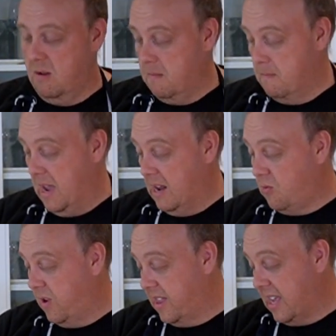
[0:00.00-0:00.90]
made
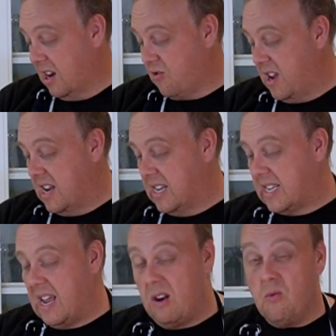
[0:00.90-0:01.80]
with ingredients
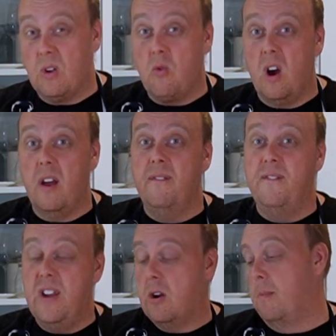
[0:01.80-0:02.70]
that require
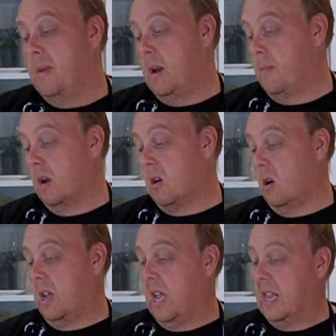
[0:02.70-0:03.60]
very minimal
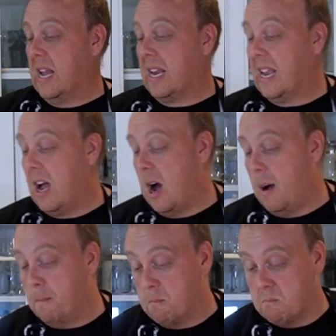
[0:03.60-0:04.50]
cooking that
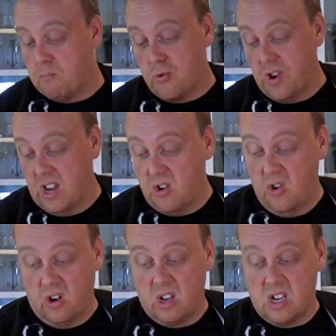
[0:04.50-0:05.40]
come
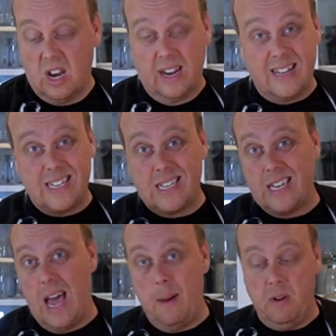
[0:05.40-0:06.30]
pre-cooked, like the
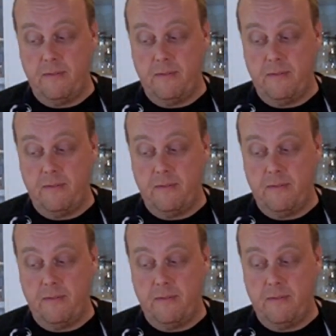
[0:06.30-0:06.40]
salmon,